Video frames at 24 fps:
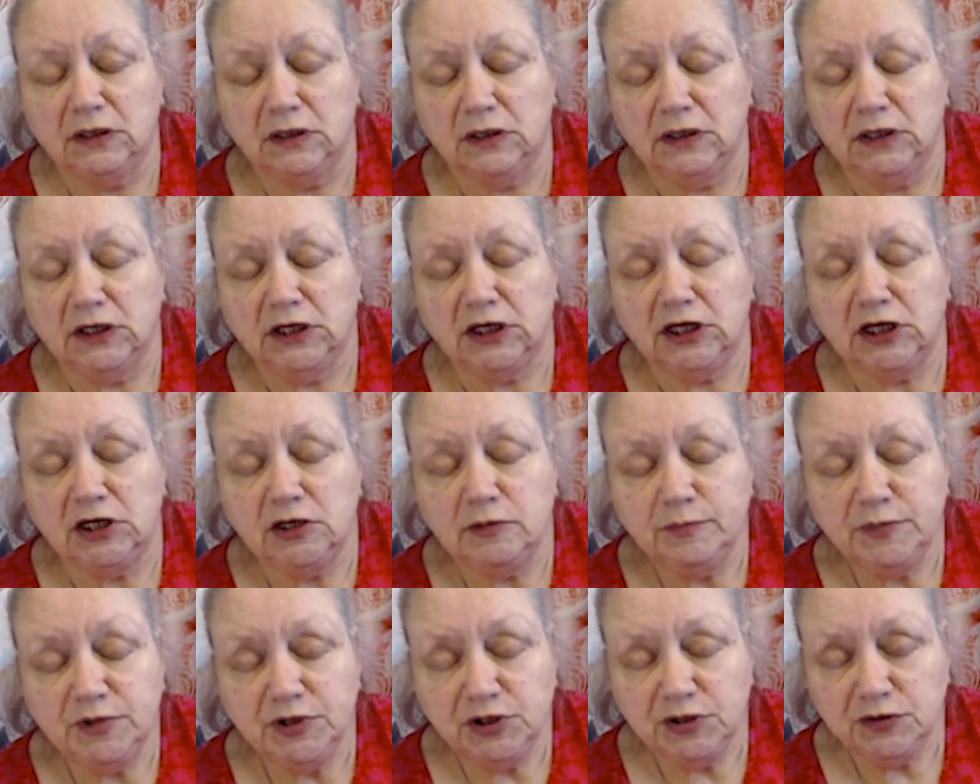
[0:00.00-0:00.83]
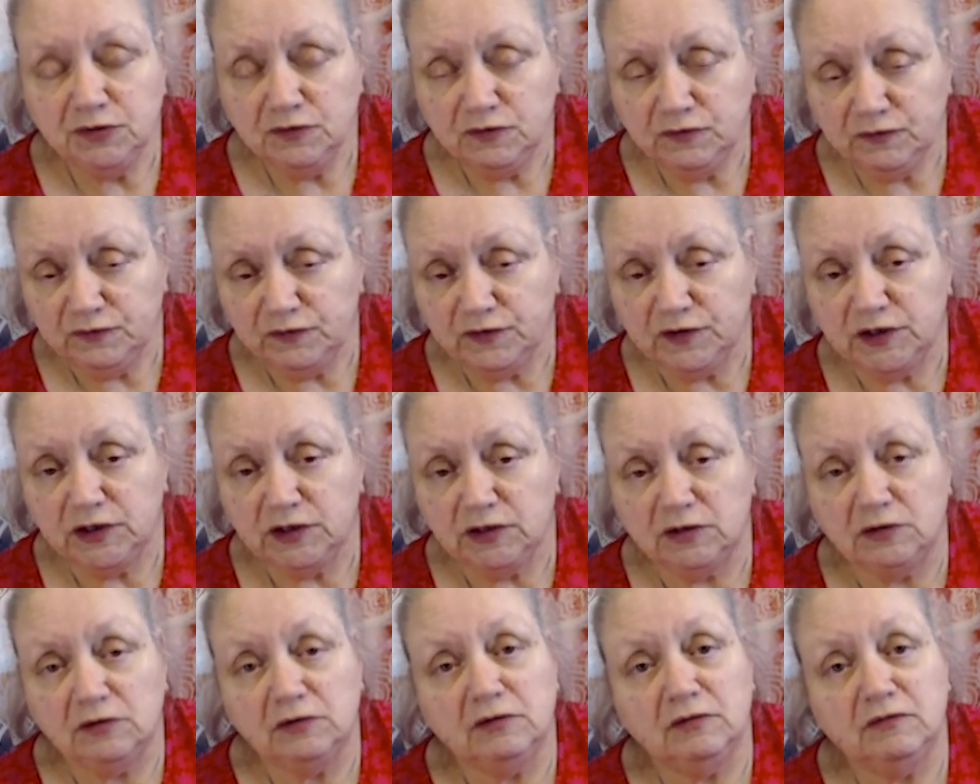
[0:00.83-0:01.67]
keeping your feet
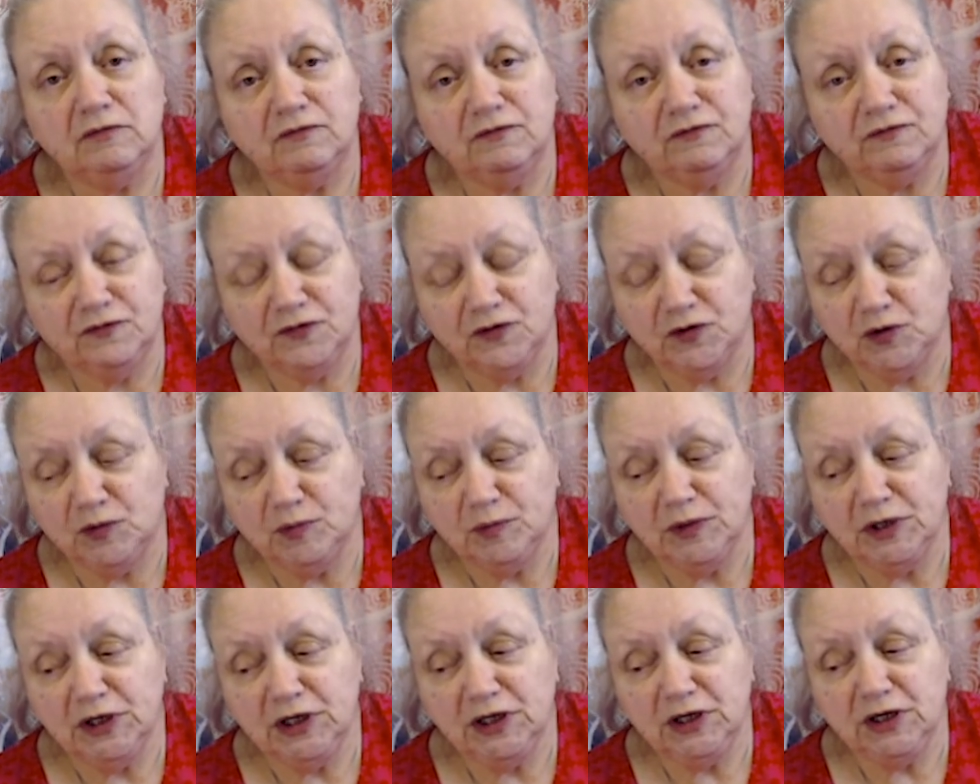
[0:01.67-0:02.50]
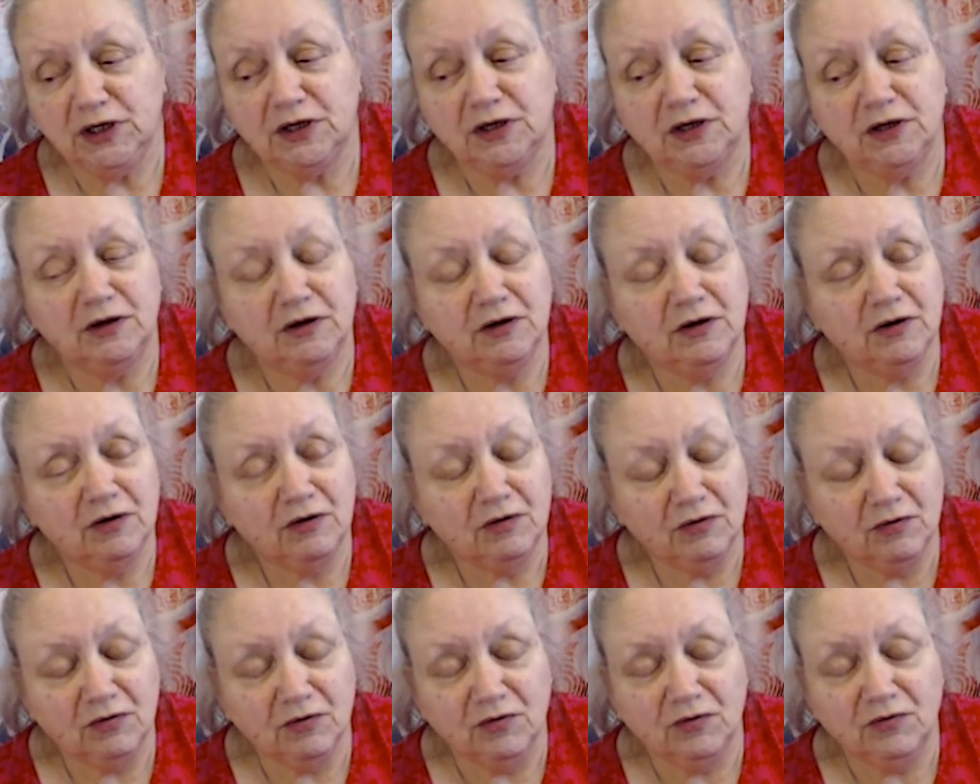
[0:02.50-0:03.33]
firmly
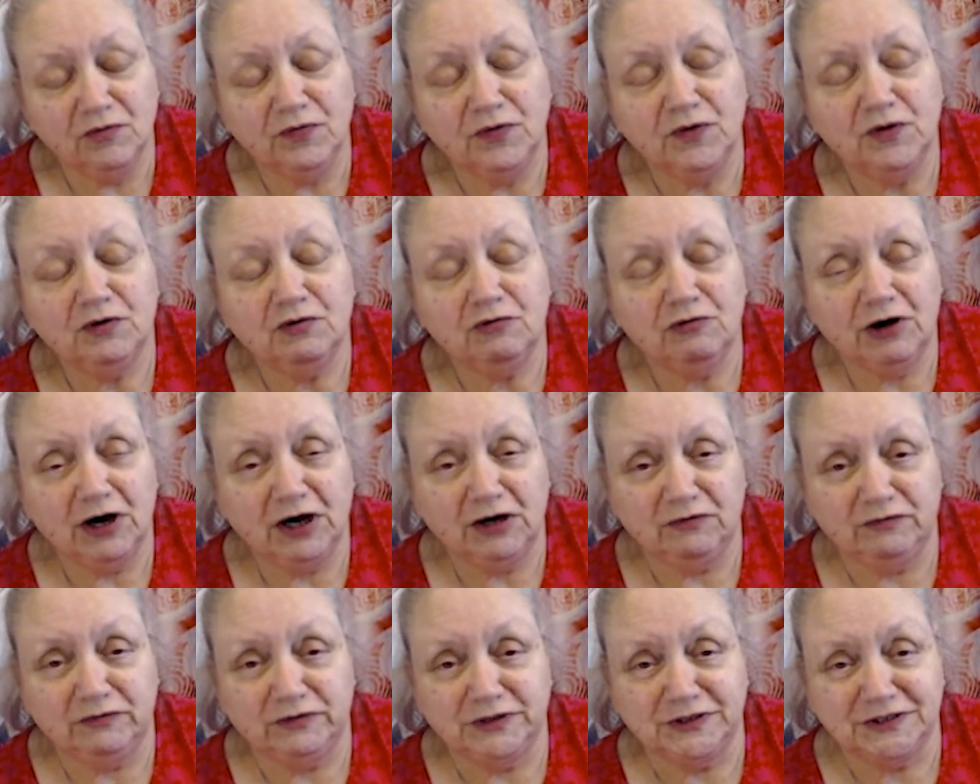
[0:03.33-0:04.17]
on the ground.